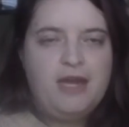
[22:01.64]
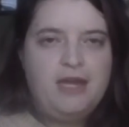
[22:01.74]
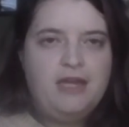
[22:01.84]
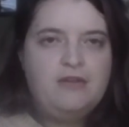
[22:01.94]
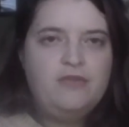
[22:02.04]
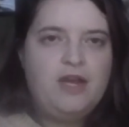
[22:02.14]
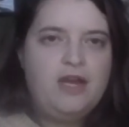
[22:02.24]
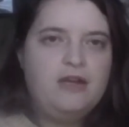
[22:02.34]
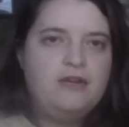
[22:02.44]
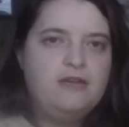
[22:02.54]
by
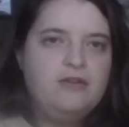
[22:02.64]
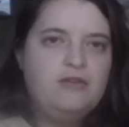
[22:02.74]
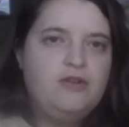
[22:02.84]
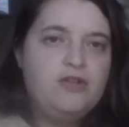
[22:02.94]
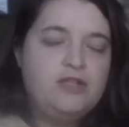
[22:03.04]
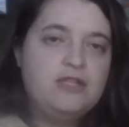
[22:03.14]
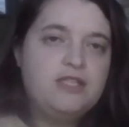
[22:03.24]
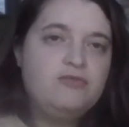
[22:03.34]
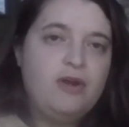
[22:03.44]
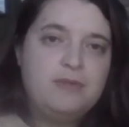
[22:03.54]
their
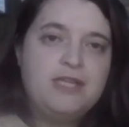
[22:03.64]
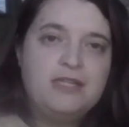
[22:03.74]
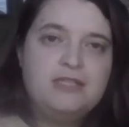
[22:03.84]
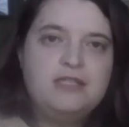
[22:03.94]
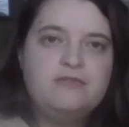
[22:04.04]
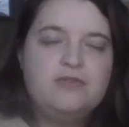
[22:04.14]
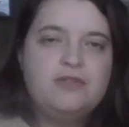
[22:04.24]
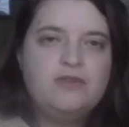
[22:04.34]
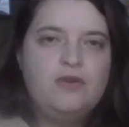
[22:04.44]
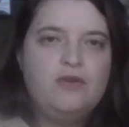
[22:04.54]
unionist
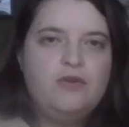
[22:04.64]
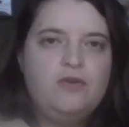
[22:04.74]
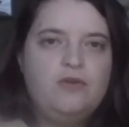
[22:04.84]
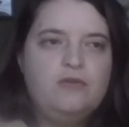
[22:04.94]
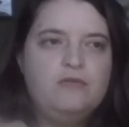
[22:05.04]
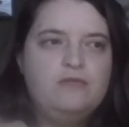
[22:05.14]
representatives, who